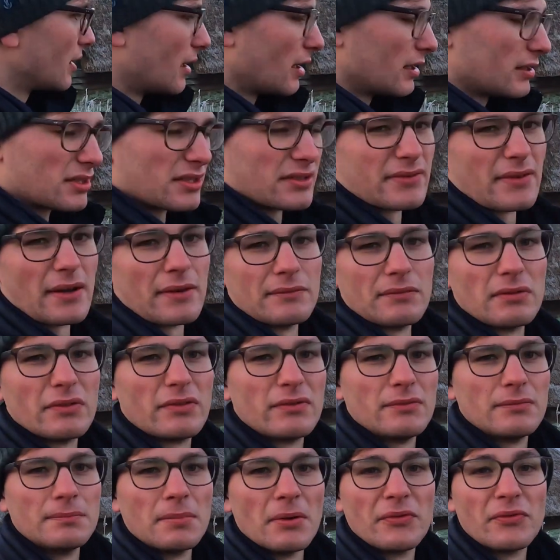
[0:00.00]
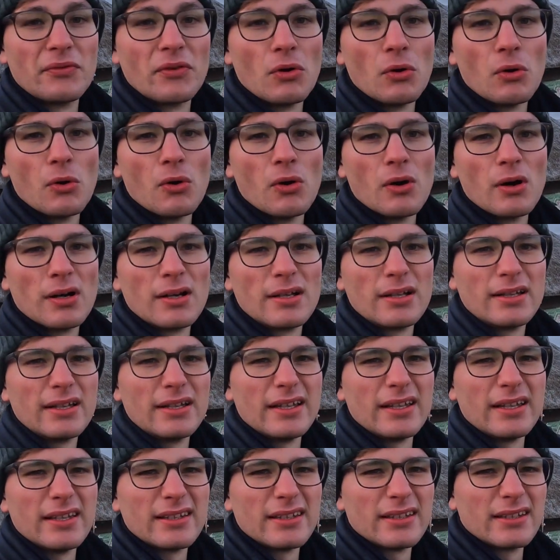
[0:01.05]
Just found before
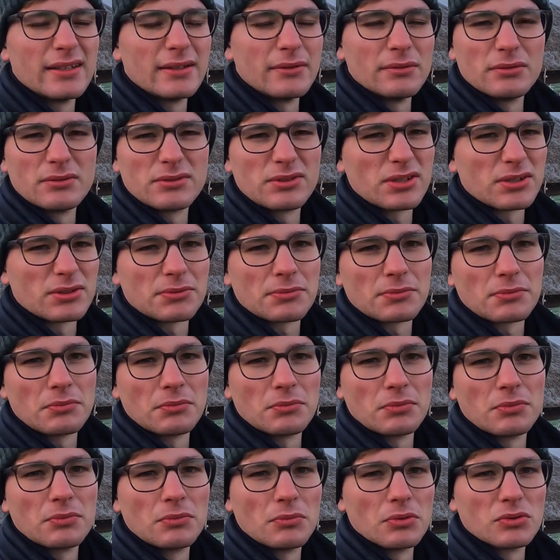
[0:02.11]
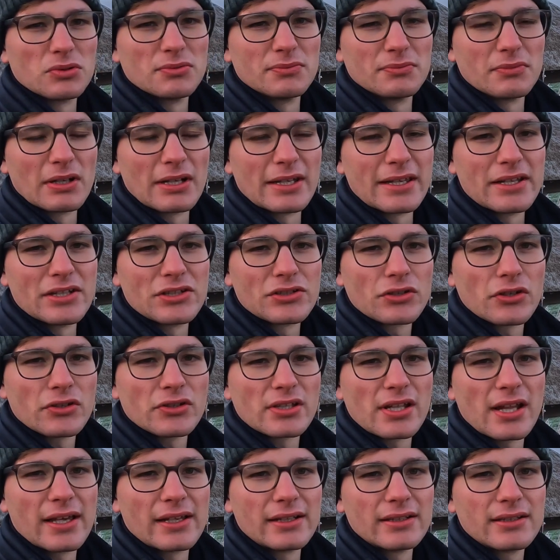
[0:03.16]
it just wasn't really
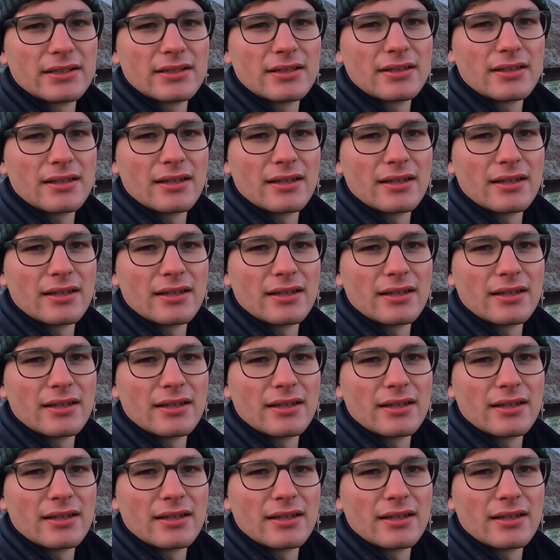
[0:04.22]
interesting.